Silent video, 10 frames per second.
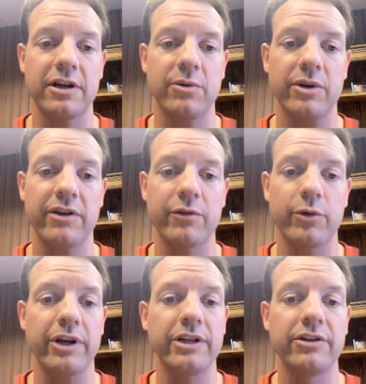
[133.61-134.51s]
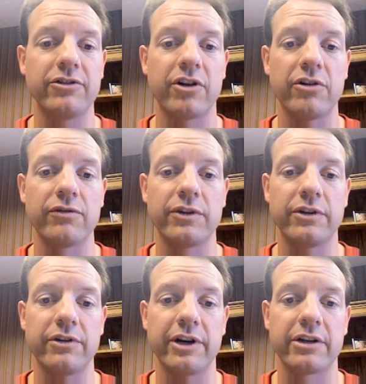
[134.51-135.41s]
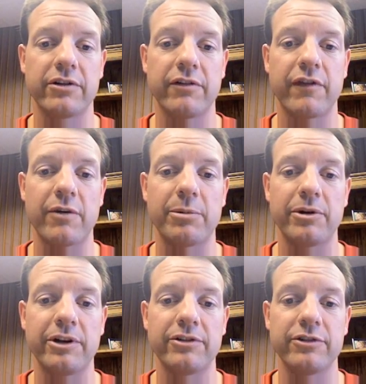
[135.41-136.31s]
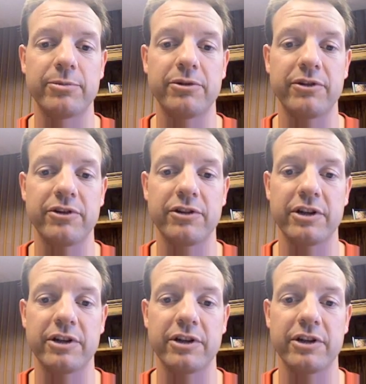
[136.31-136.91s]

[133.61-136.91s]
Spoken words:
We have already dissolved the Director of Operations position